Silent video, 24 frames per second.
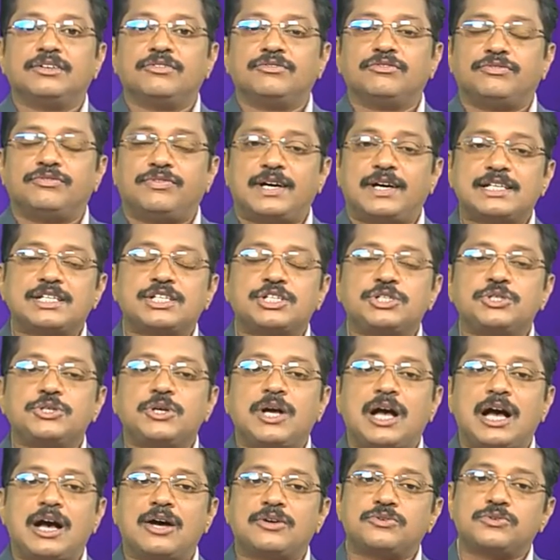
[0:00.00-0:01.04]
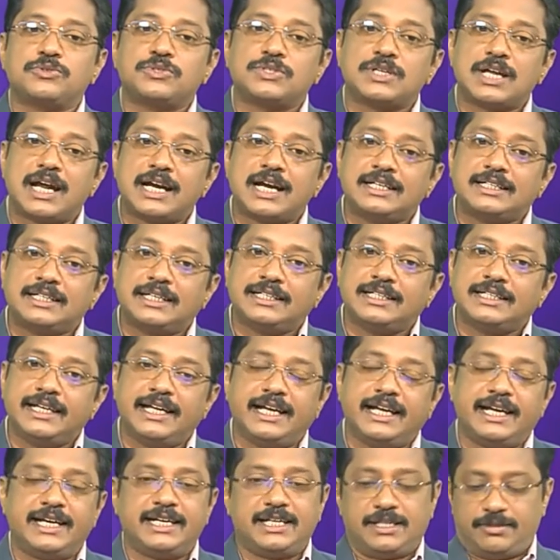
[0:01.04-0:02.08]
First you have to write the
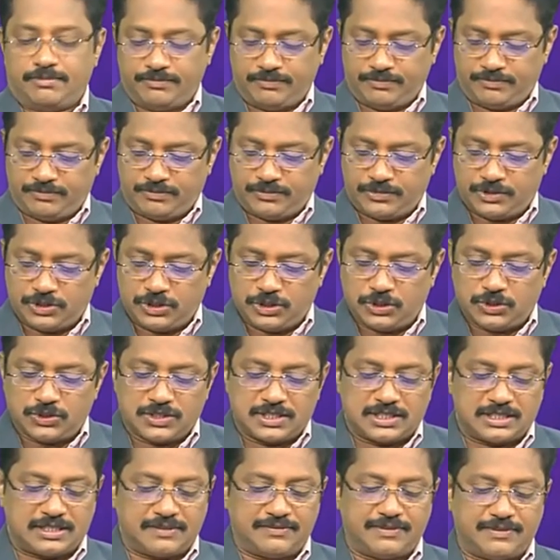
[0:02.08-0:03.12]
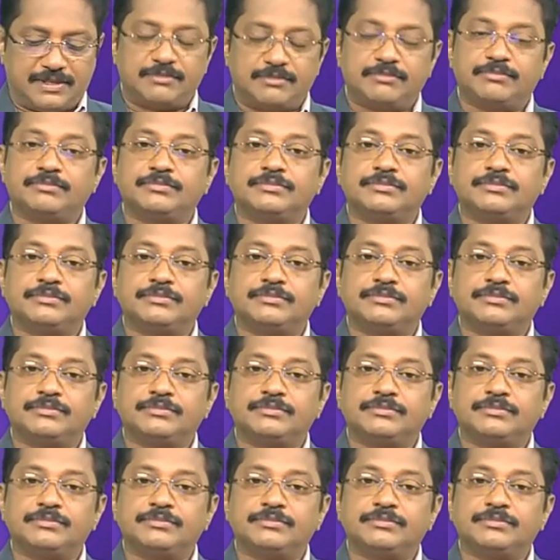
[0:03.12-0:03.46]
date 07,